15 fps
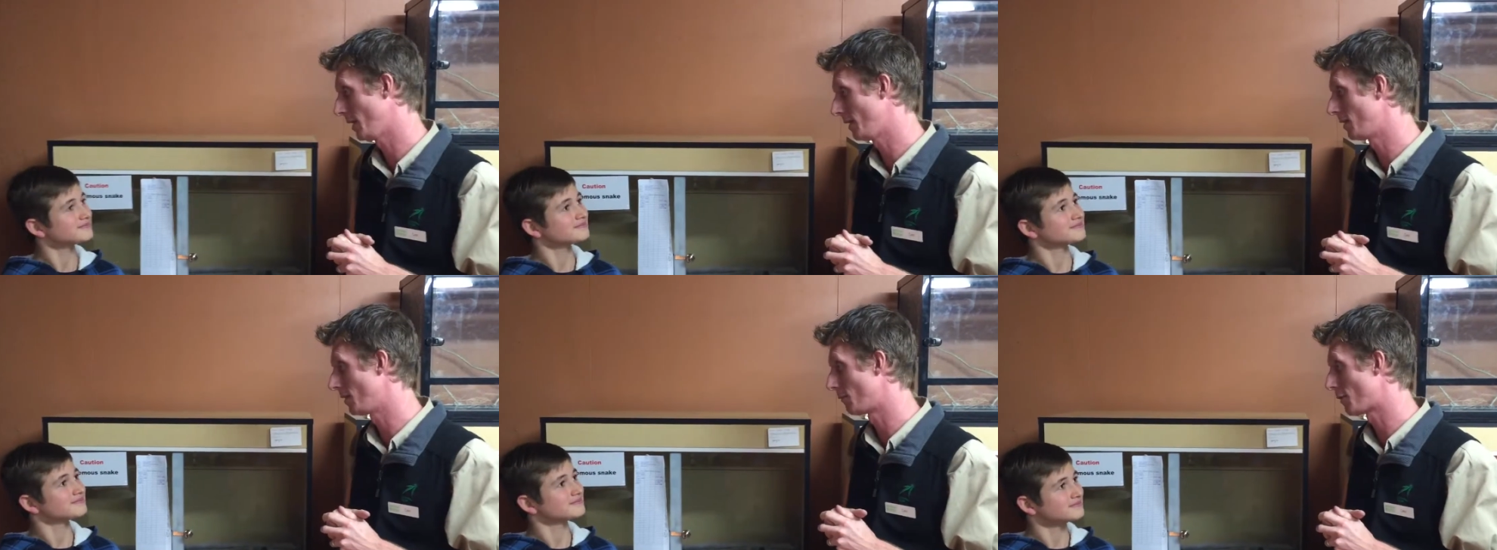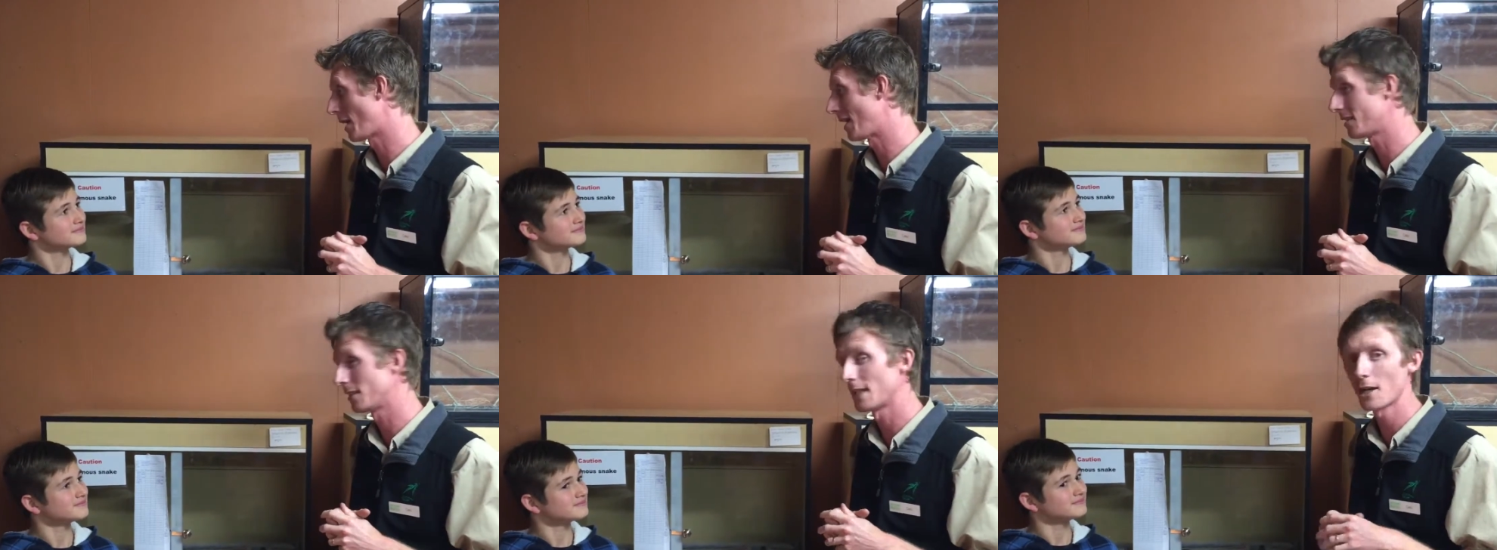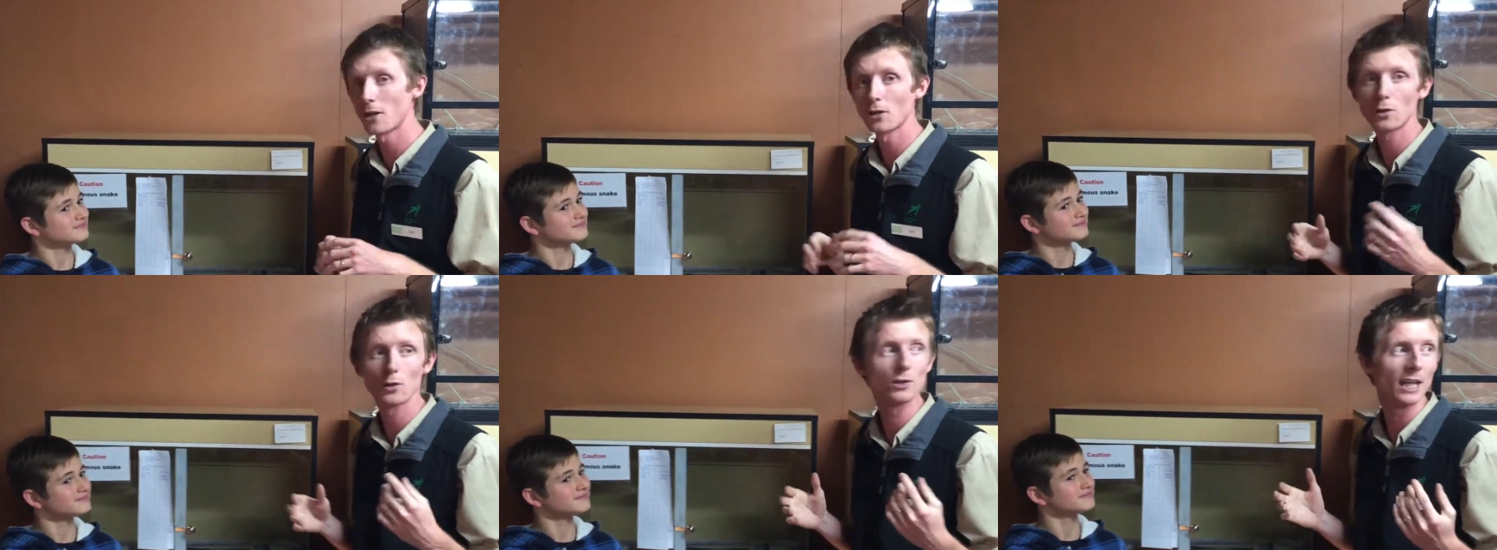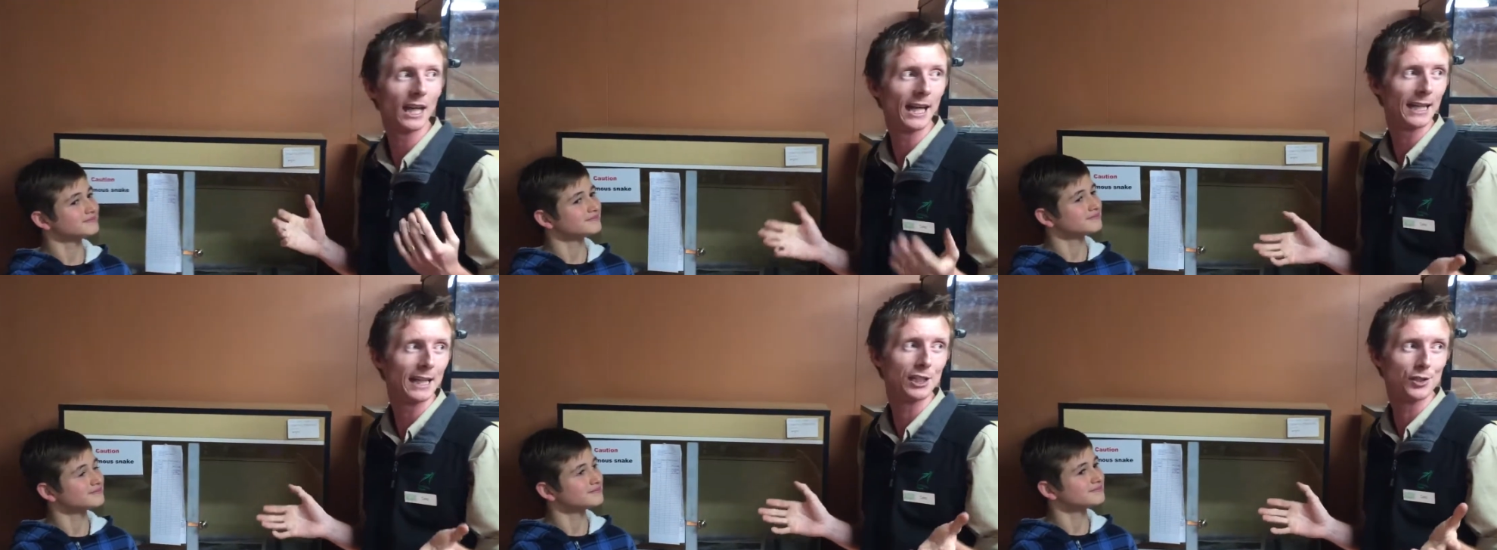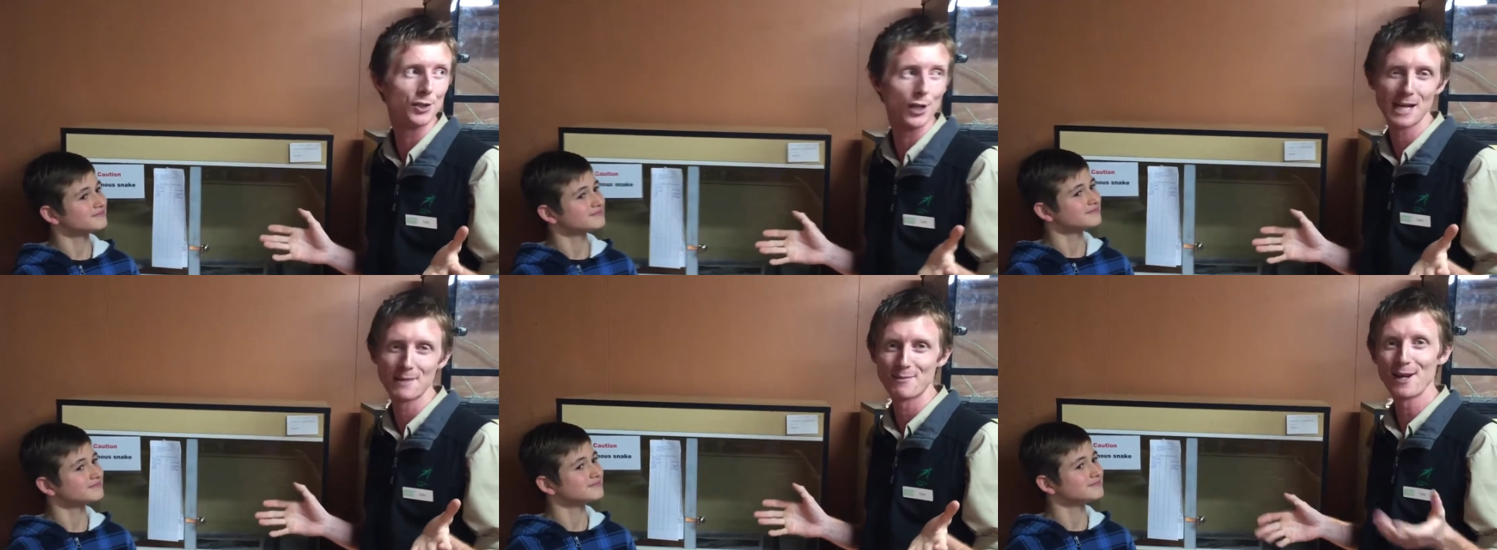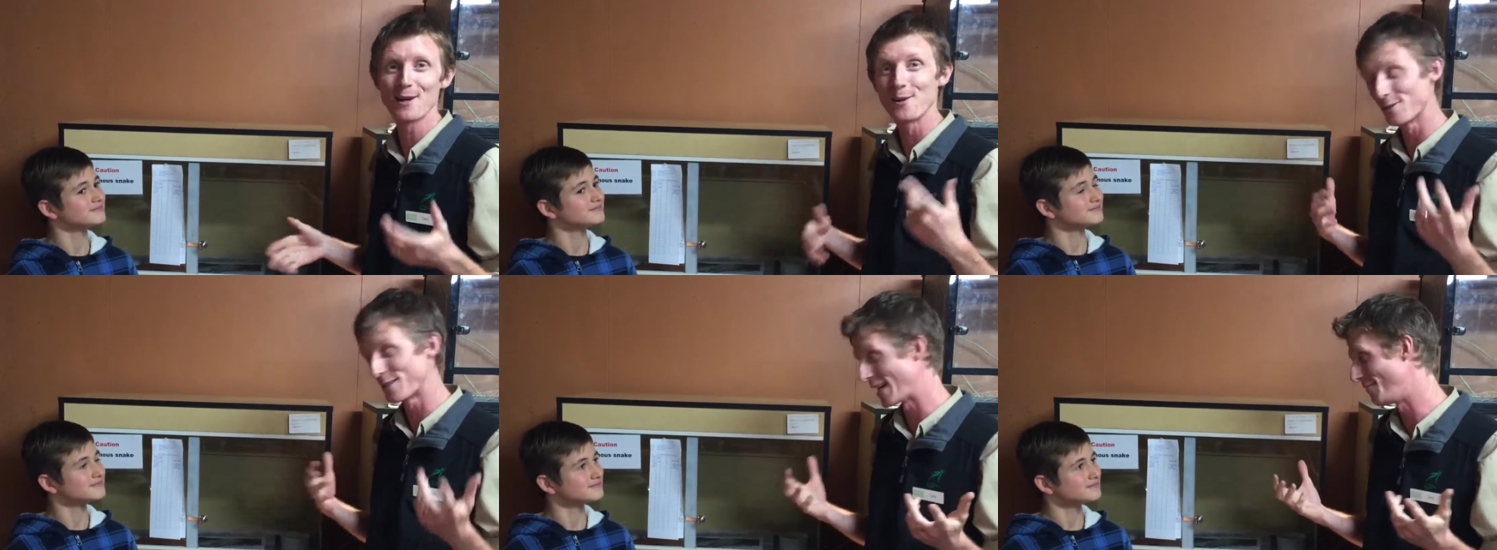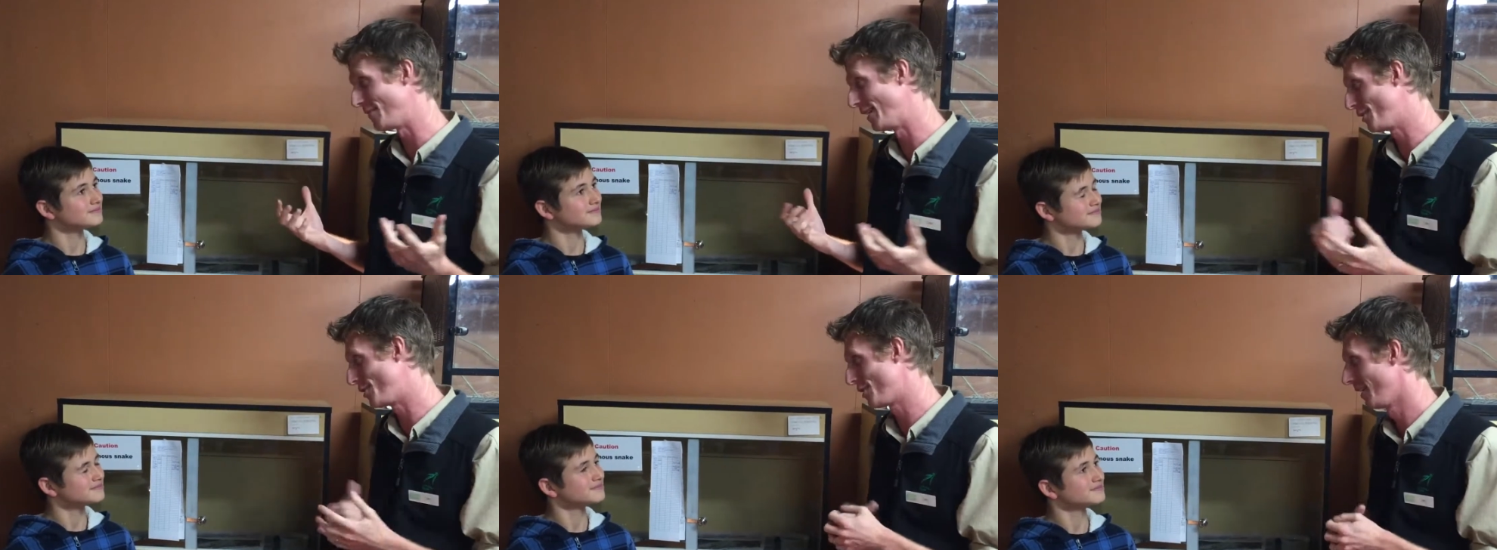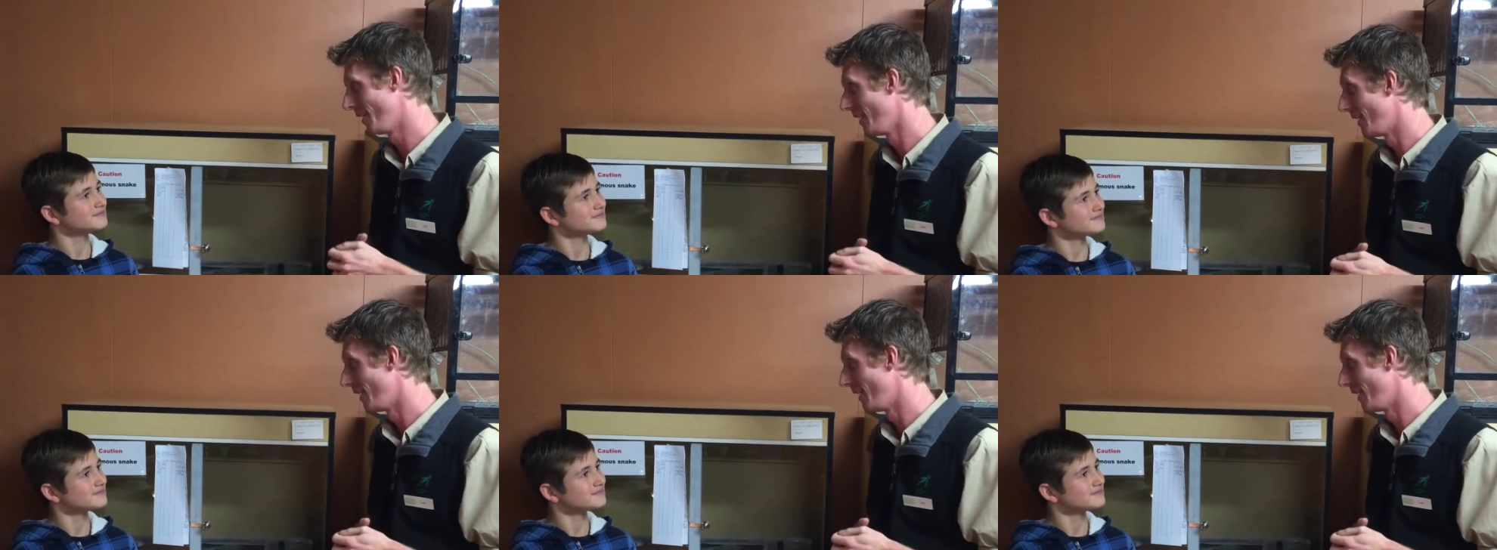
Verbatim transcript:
Speaker 1: species of rats, and they don't cause any drama or damage